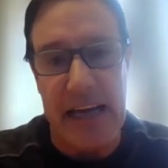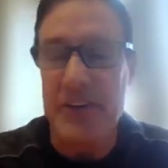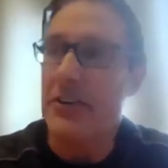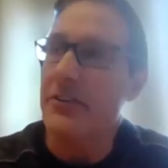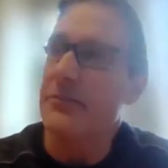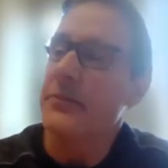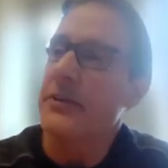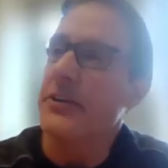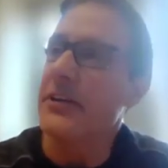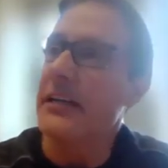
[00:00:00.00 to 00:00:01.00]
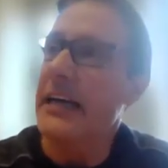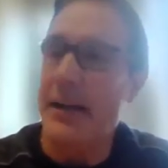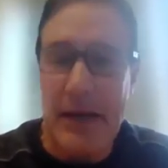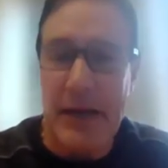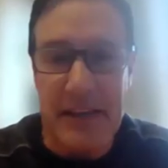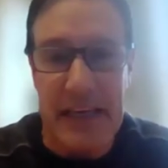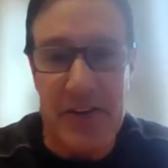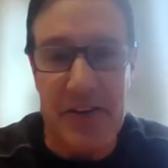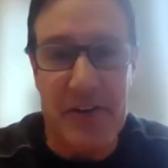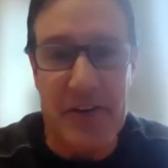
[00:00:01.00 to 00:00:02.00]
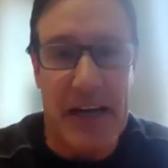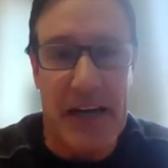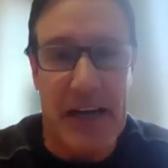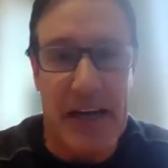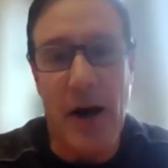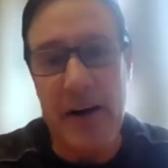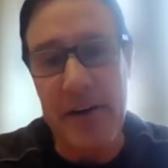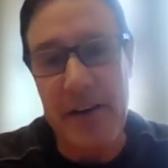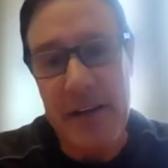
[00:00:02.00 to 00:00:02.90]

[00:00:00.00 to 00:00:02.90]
And you could kind of make the case if you got acquired,